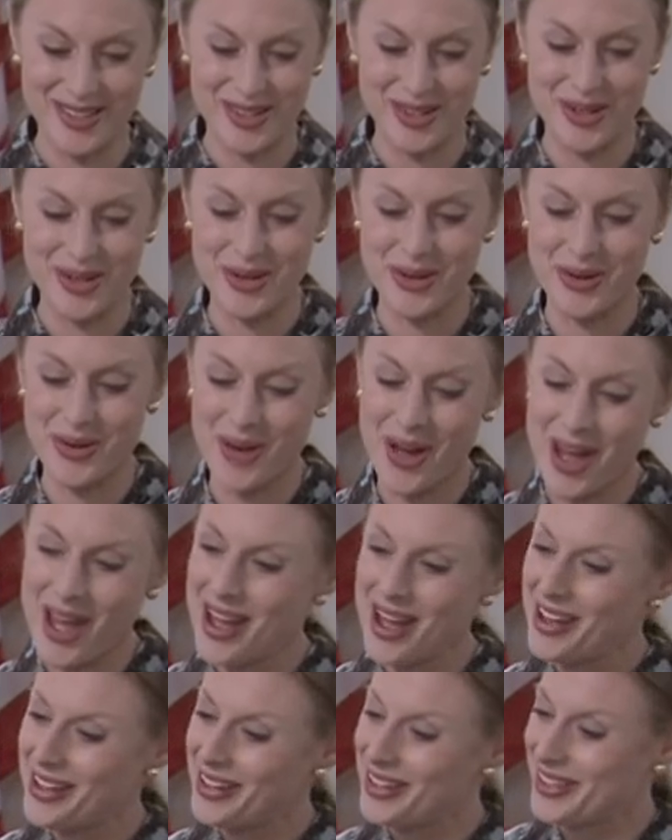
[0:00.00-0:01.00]
to
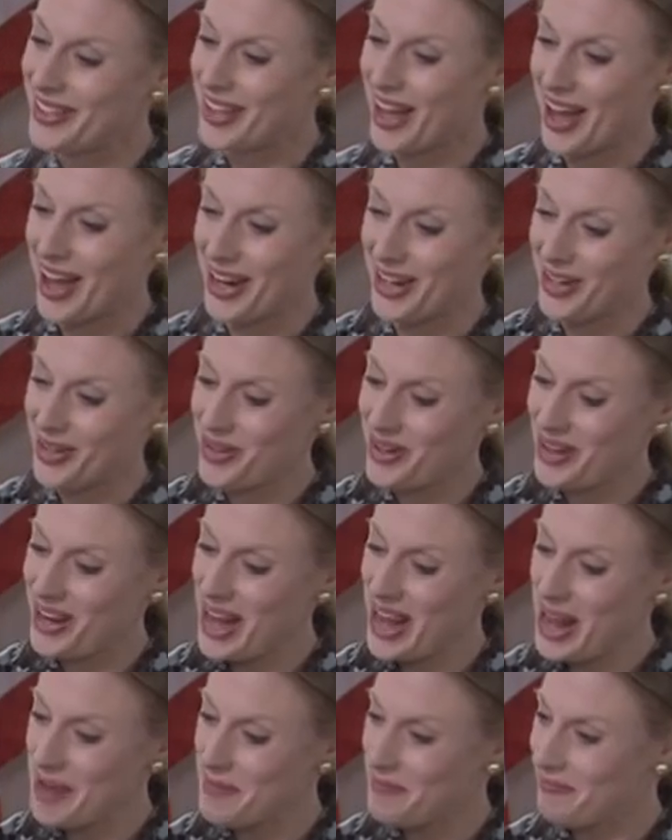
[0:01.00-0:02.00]
sign your
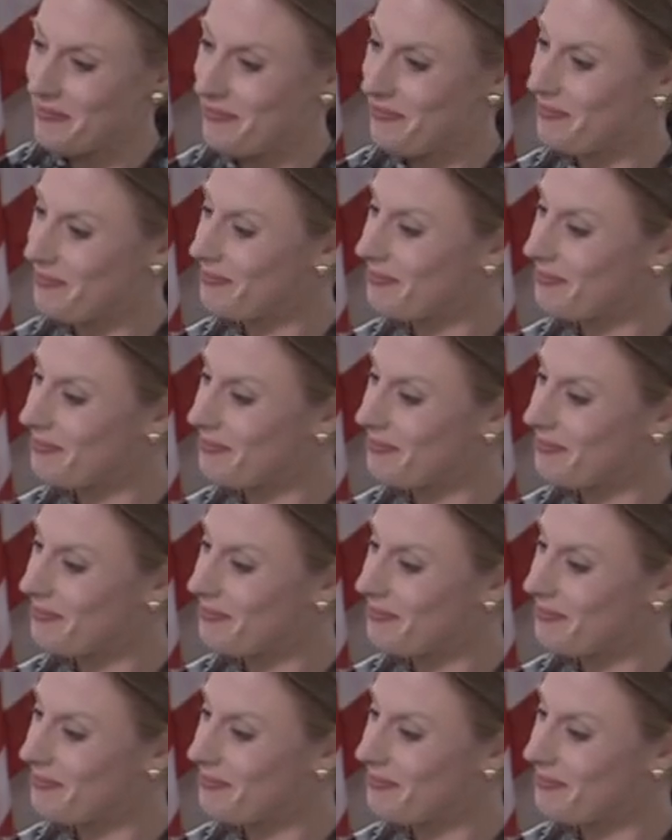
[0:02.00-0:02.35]
name.